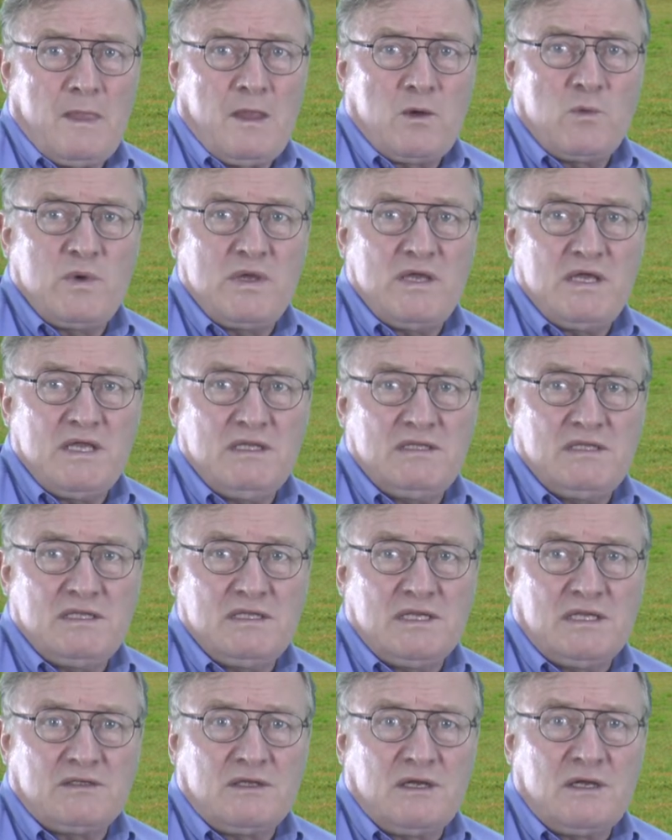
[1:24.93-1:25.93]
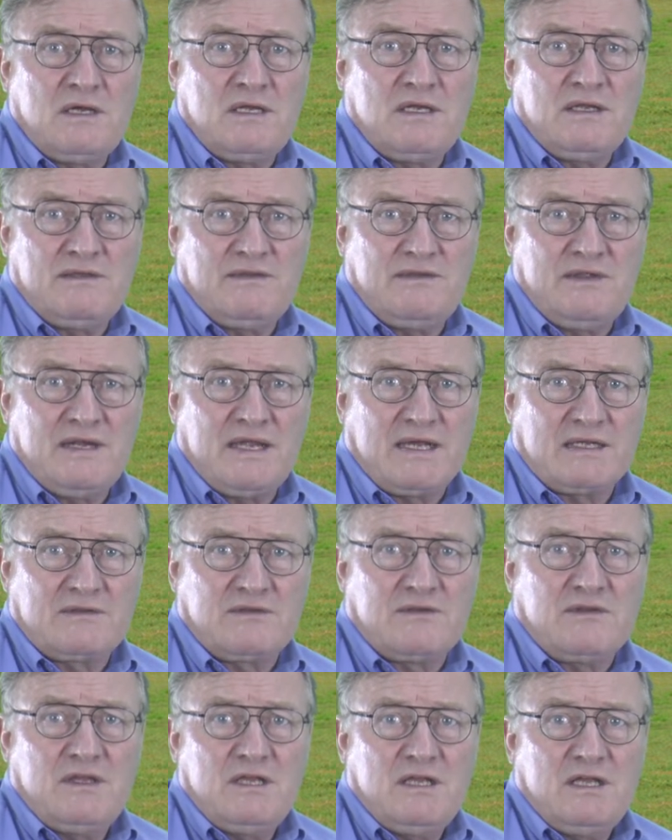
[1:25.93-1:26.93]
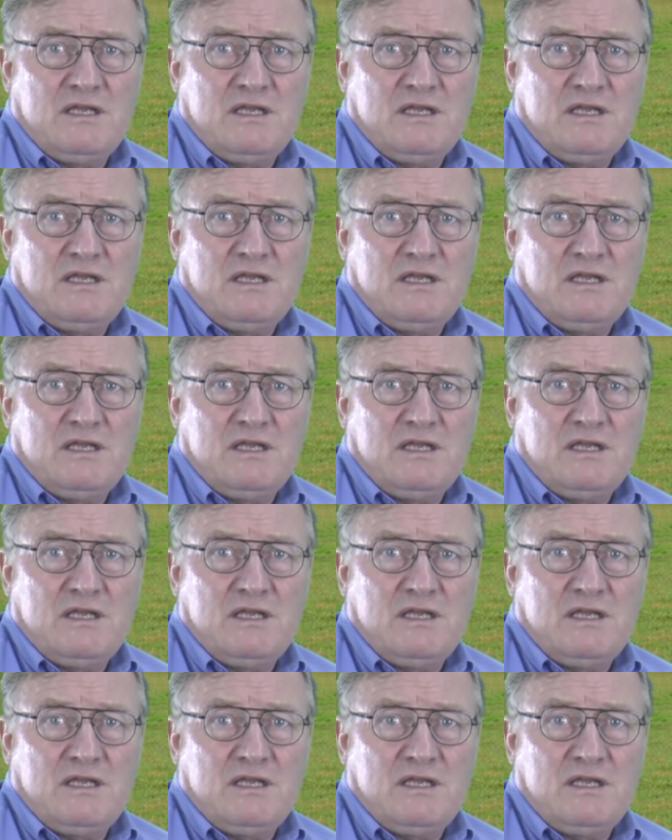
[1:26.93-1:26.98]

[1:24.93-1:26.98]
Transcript: We did not only select